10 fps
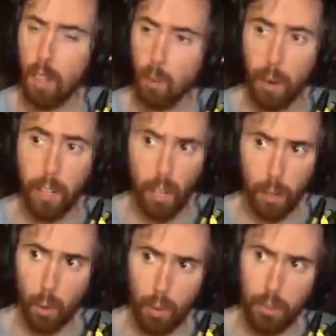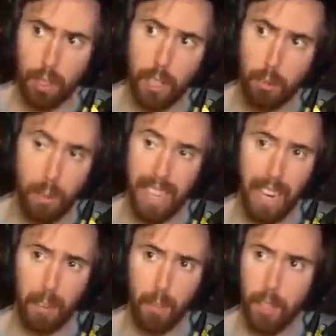Raid all the horde cities? We
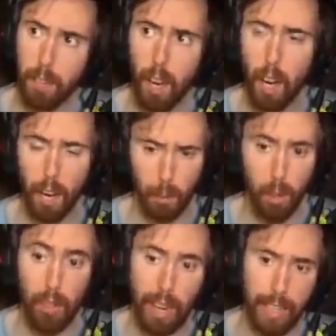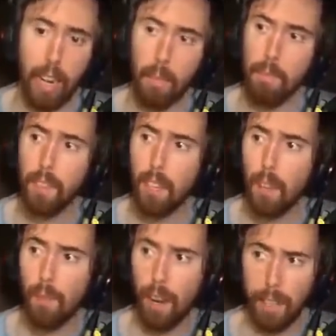can't really. We'll lag out.
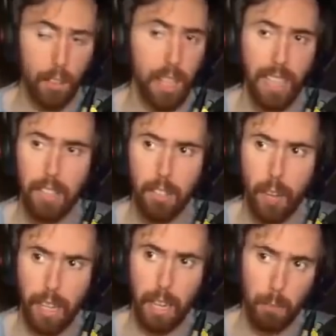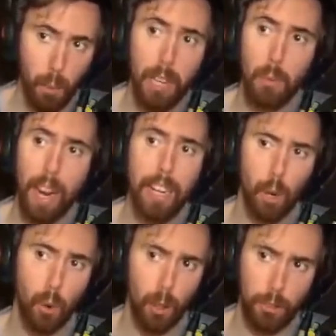Like, the thing is that, like, if we raid
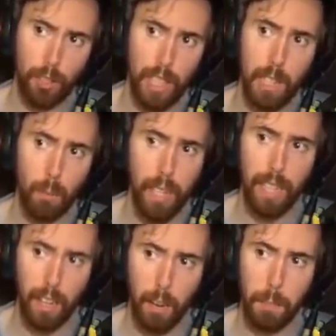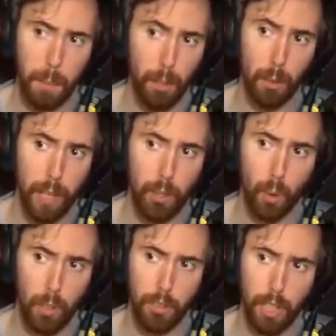a horde city and we get enough people to raid a
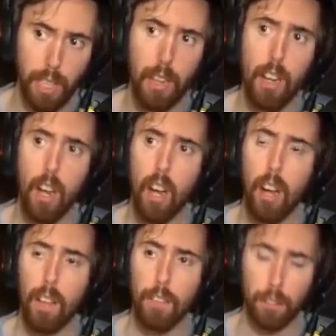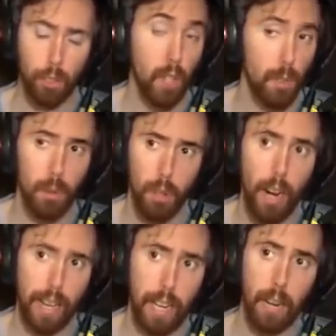horde city, the server will
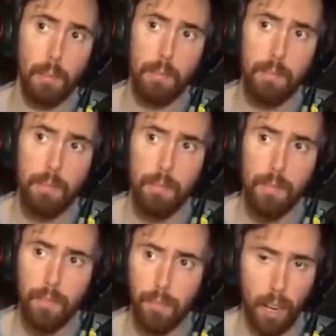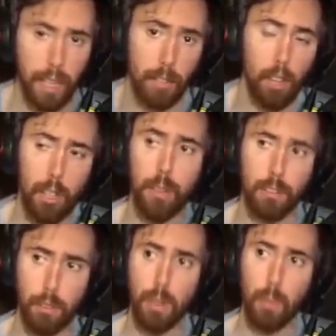lag out. Like, that's all there
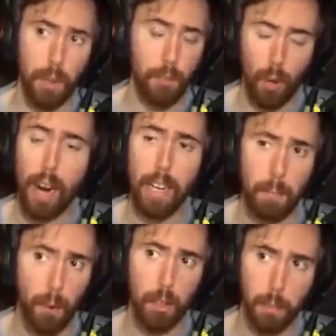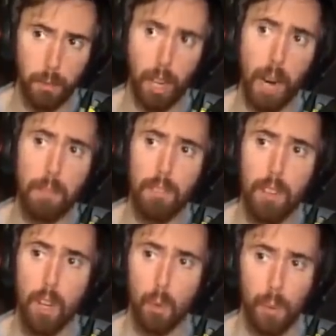is to it. We've tried it multiple times.
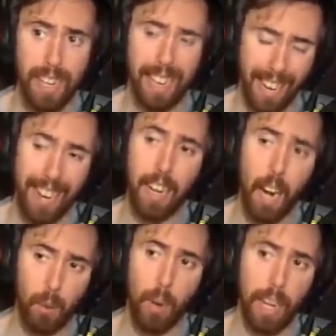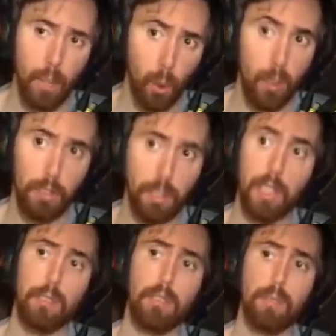We cannot raid horde
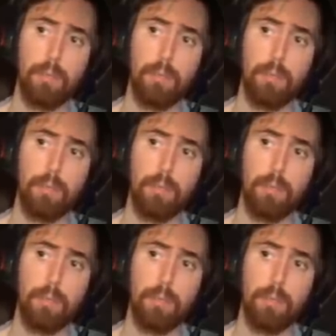cities.